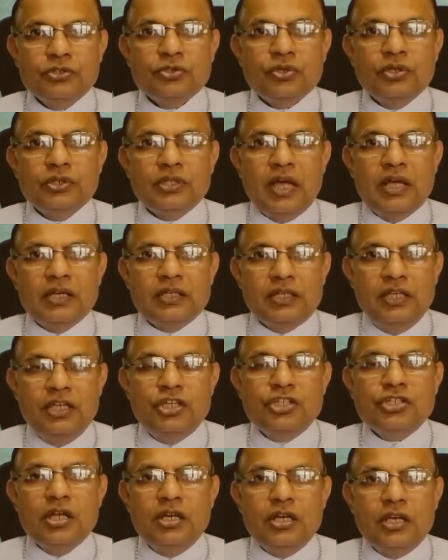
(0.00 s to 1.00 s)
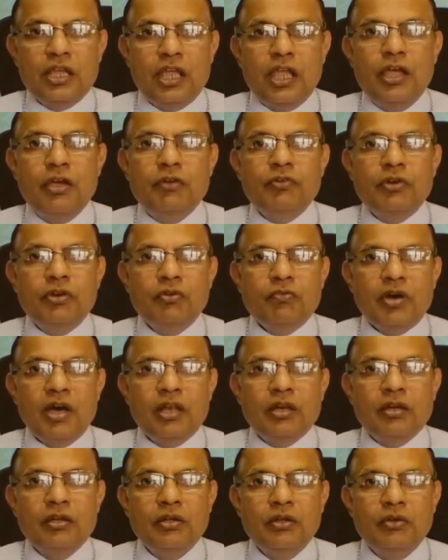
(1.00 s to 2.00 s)
so that each and
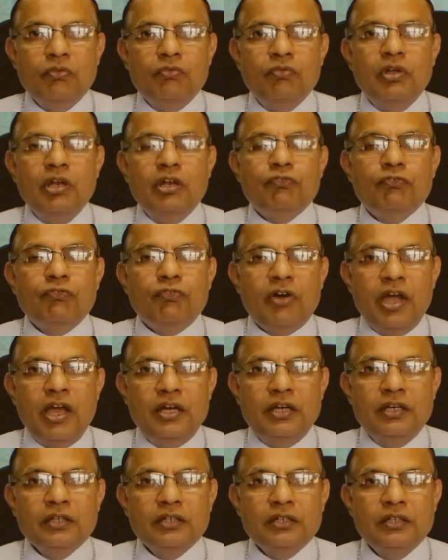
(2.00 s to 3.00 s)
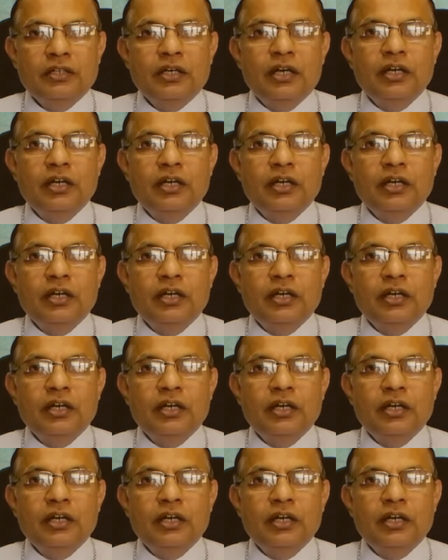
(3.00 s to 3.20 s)
everyone will find